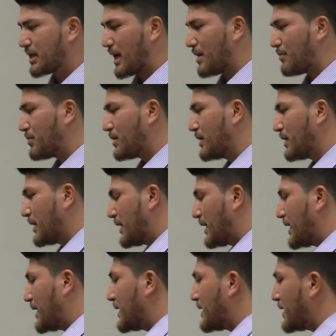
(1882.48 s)
gap
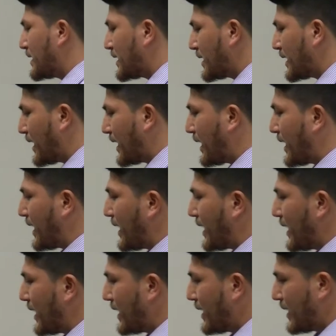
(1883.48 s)
in
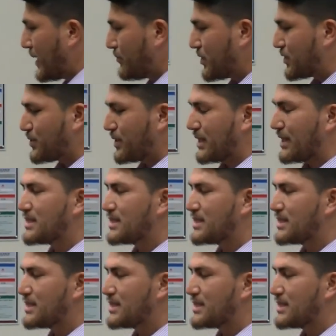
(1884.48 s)
between